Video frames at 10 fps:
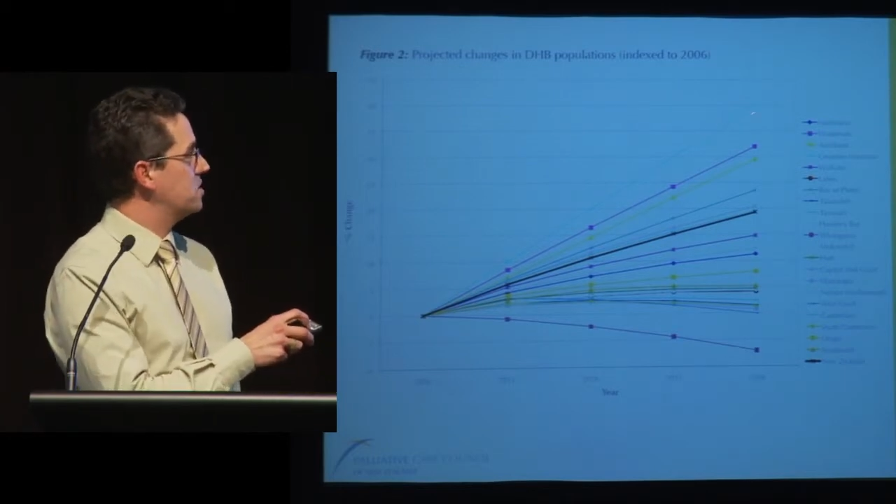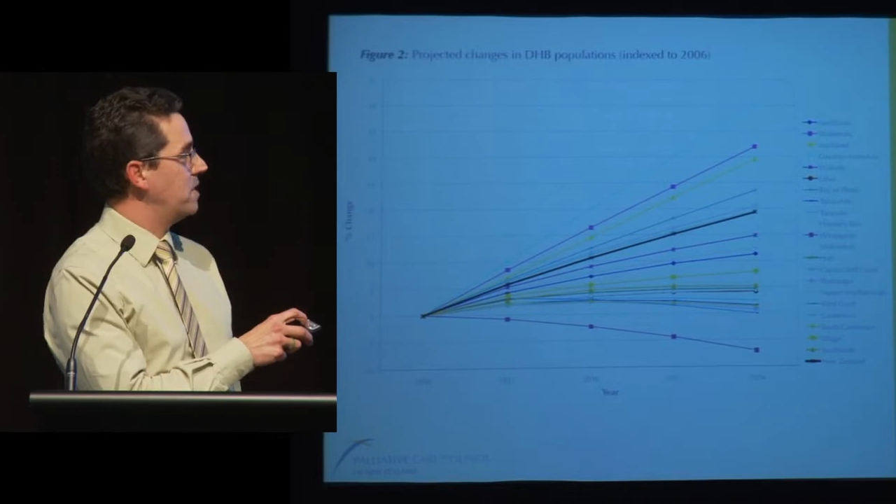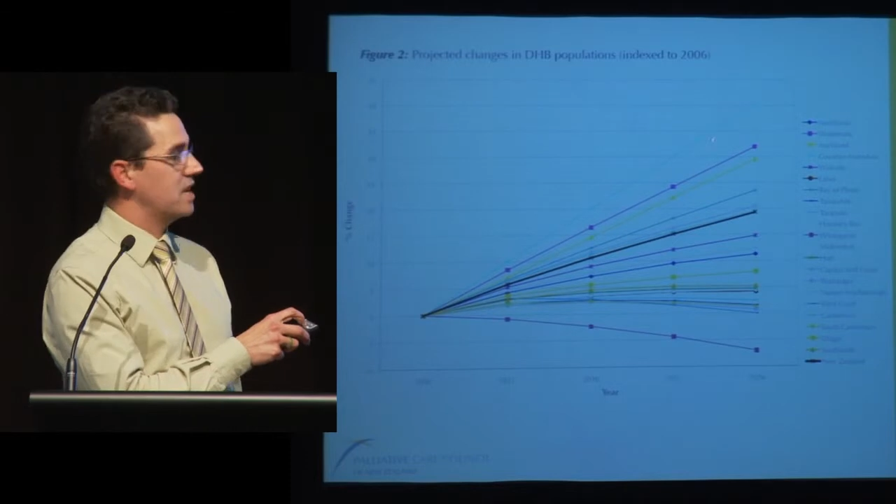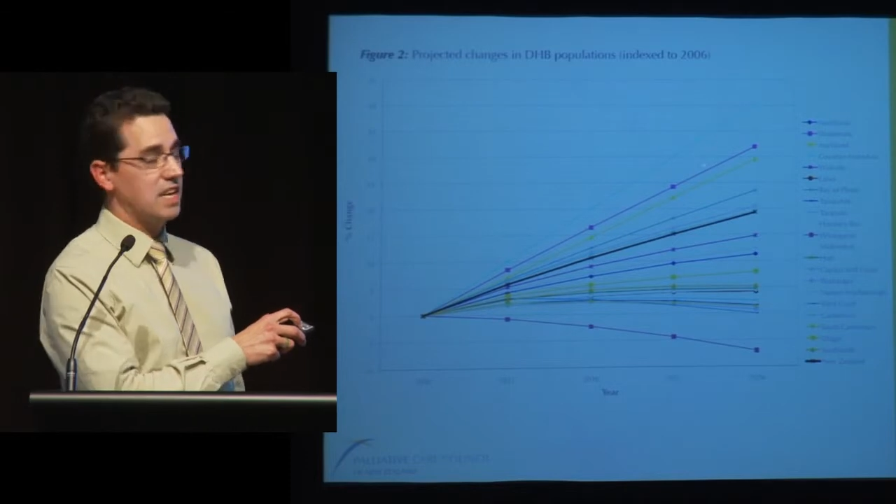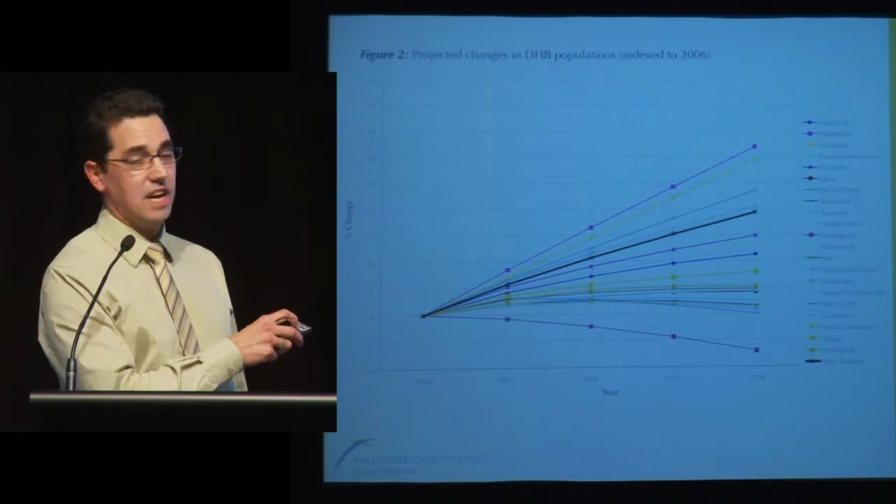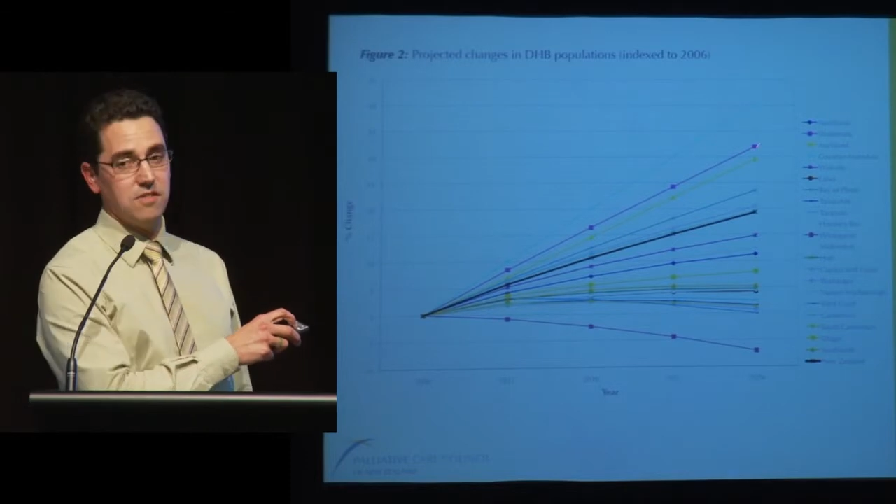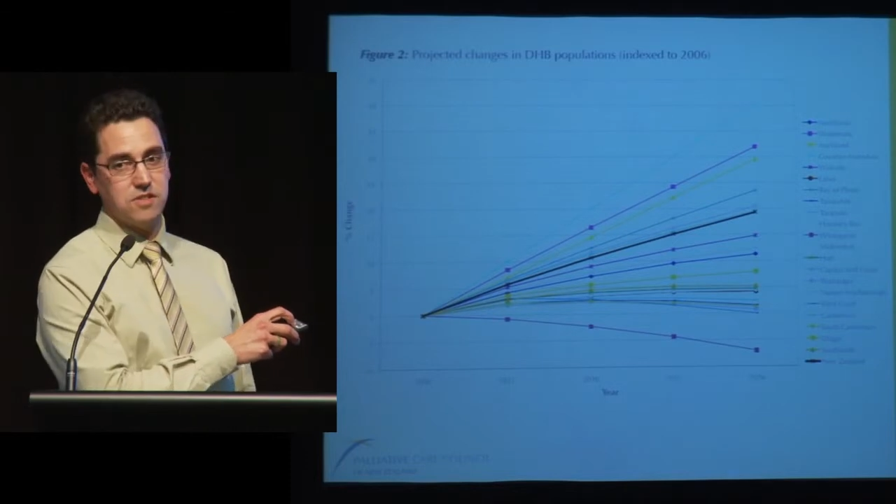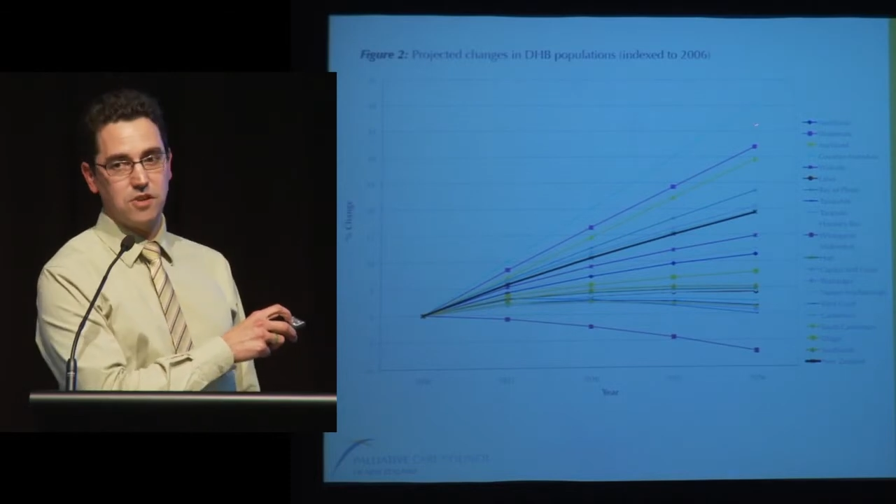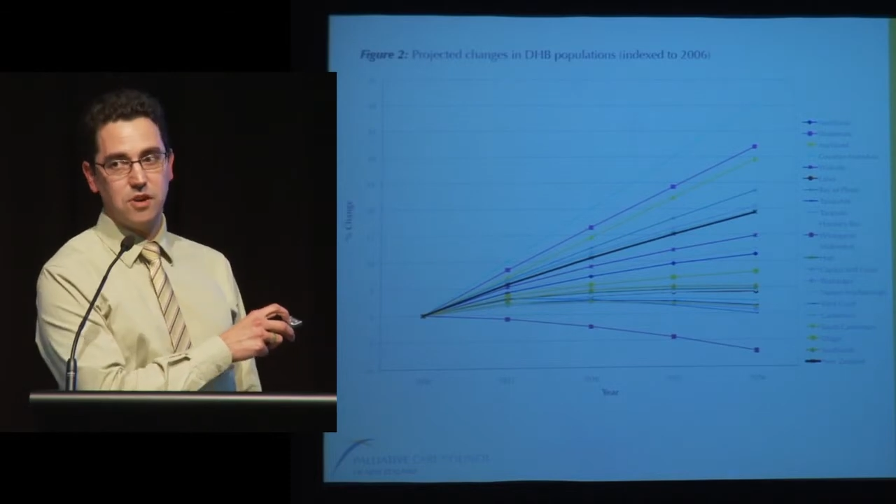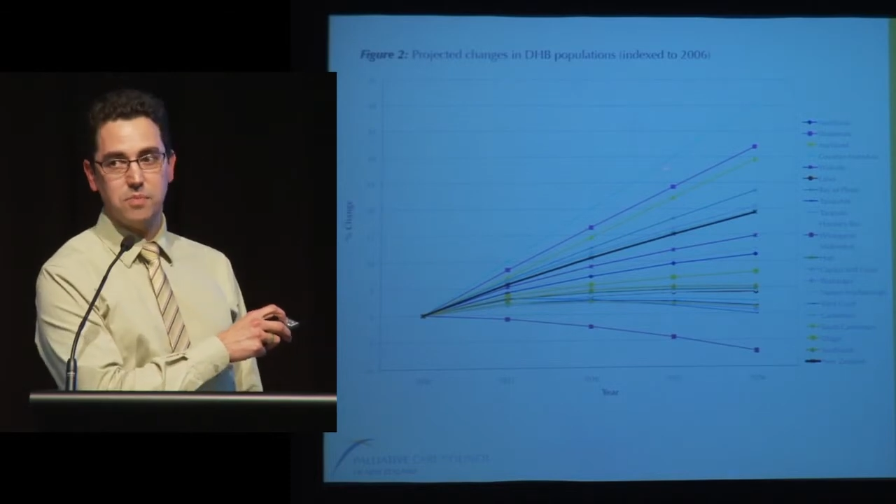Manukau at the
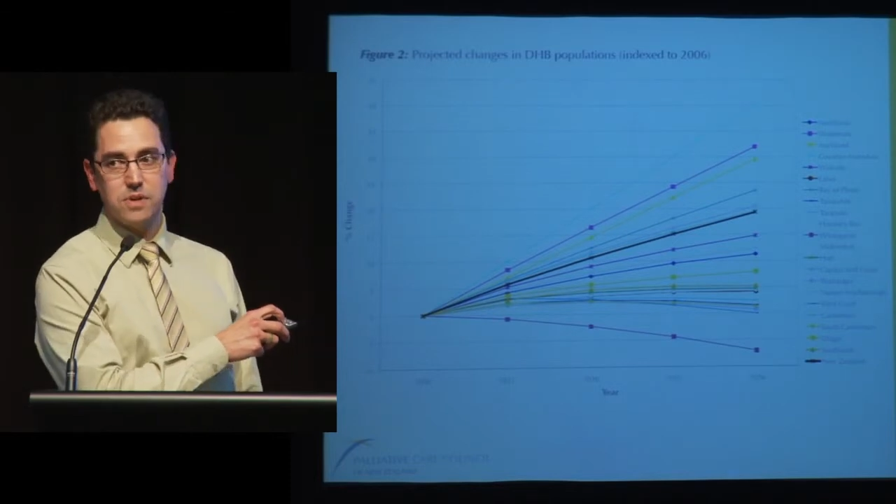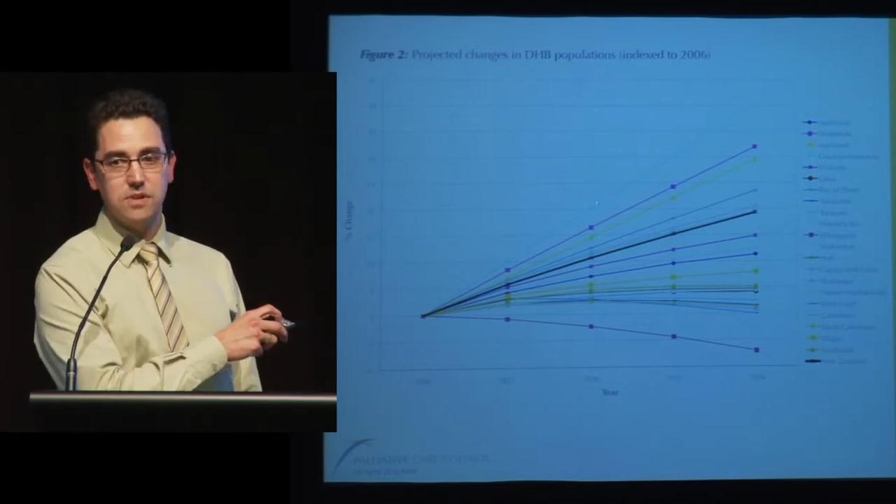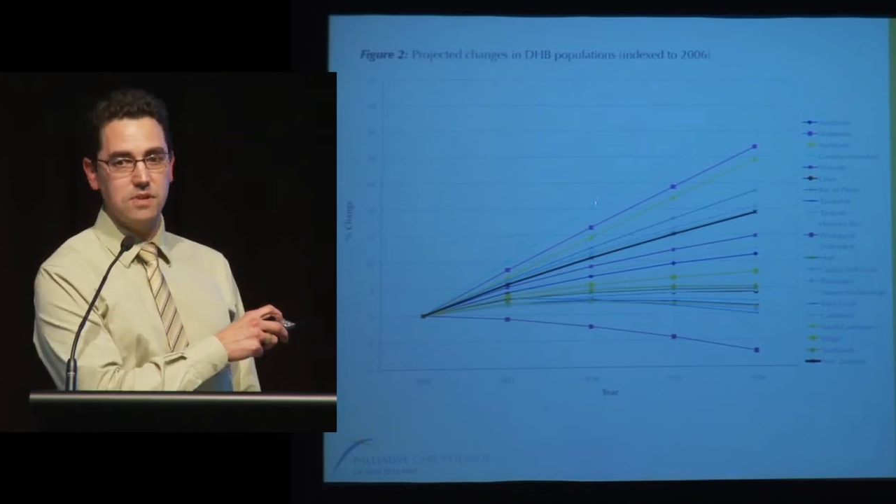top,